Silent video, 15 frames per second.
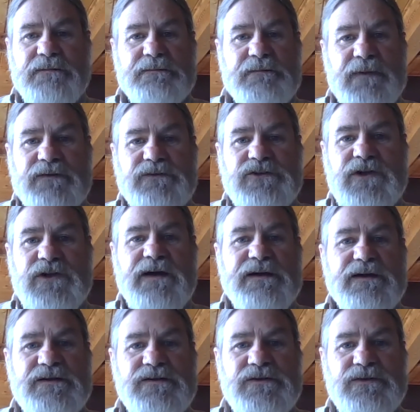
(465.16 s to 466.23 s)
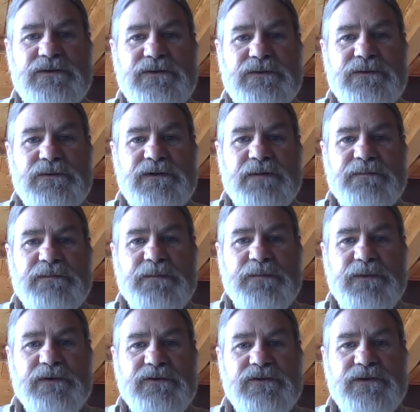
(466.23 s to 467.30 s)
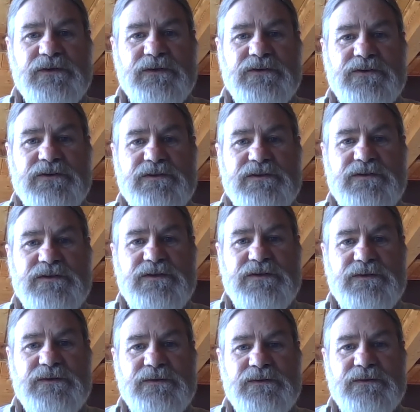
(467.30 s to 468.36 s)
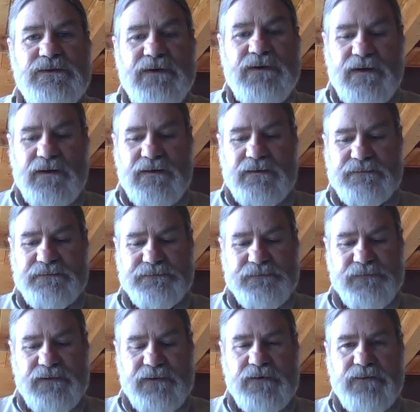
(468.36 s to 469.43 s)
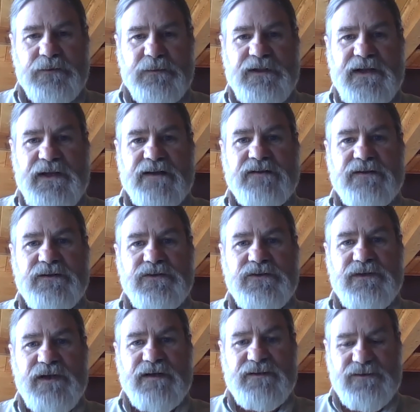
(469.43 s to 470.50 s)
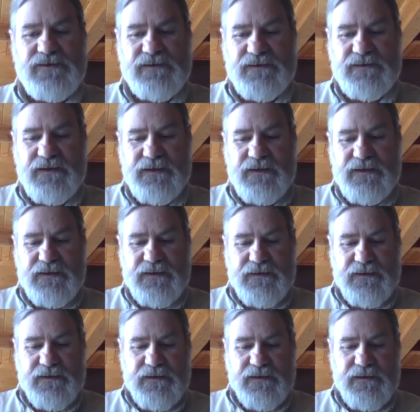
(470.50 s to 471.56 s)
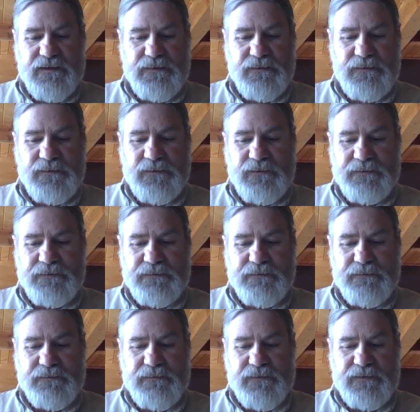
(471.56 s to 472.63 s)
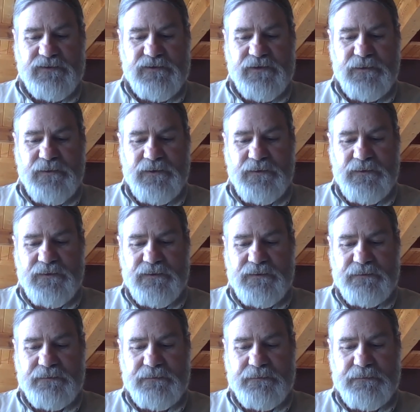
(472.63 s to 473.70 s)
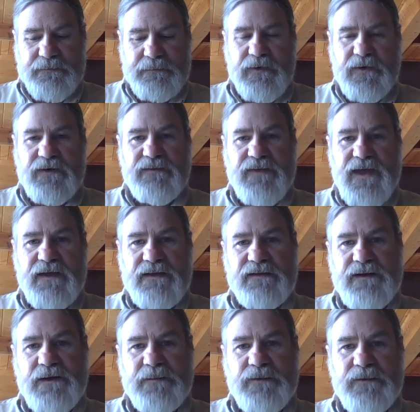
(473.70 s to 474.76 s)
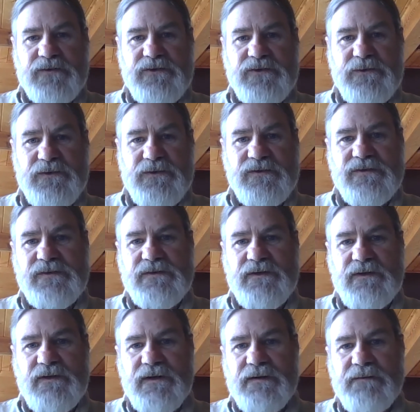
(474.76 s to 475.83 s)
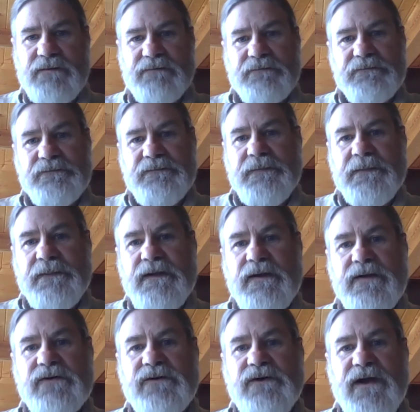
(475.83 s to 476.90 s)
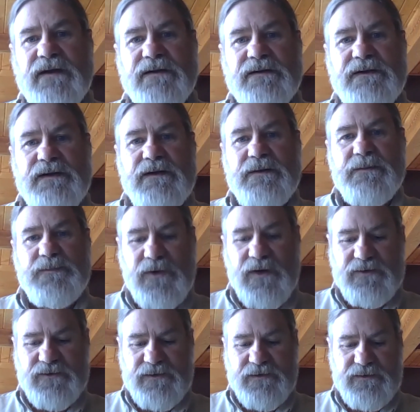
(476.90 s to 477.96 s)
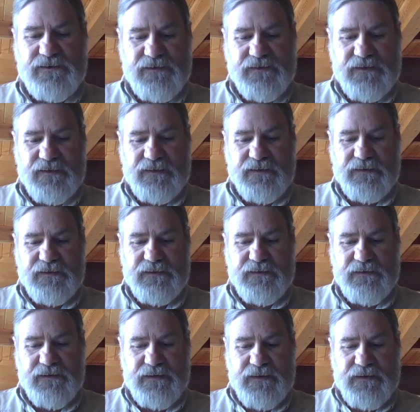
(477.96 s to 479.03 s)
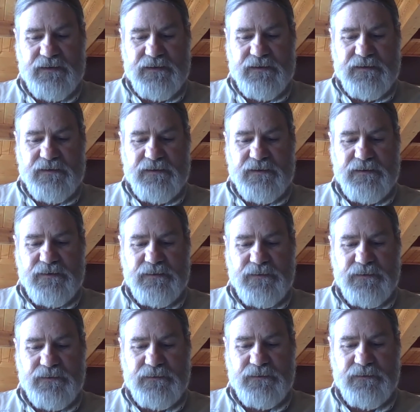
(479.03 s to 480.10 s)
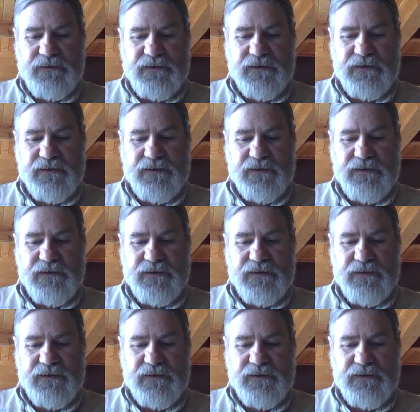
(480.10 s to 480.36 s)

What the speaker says: on trying to come up with solutions to remediate those sites. And we were part of that non-point source grant process, and we're working